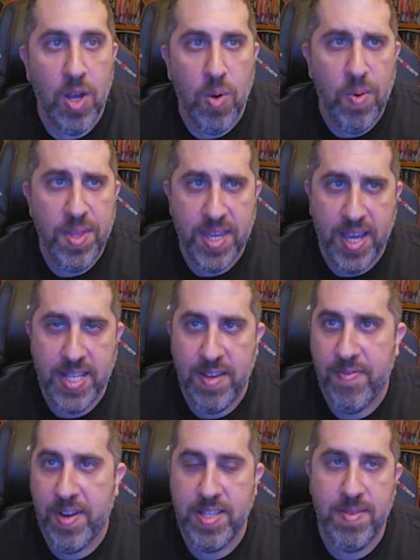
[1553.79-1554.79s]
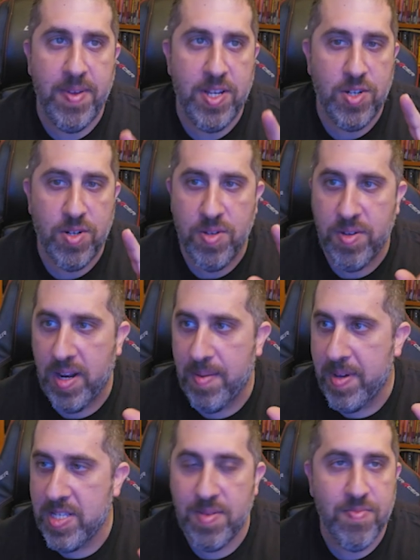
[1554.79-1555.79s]
One thing I did forget to mention earlier, I
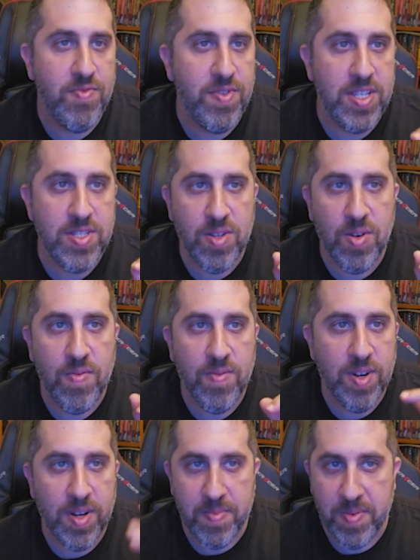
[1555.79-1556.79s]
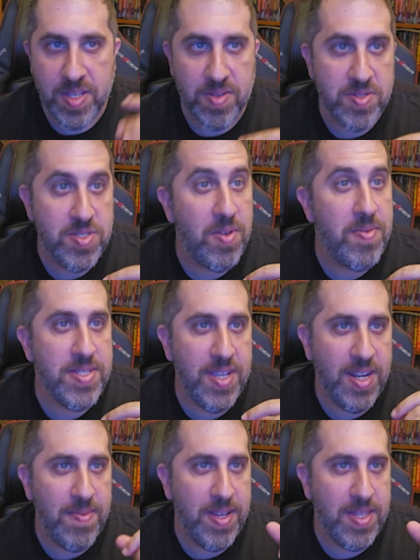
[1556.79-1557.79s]
must have breezed over it because I was so
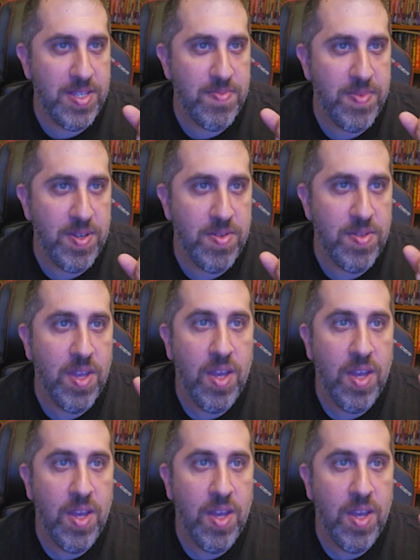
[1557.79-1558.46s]
excited about this build,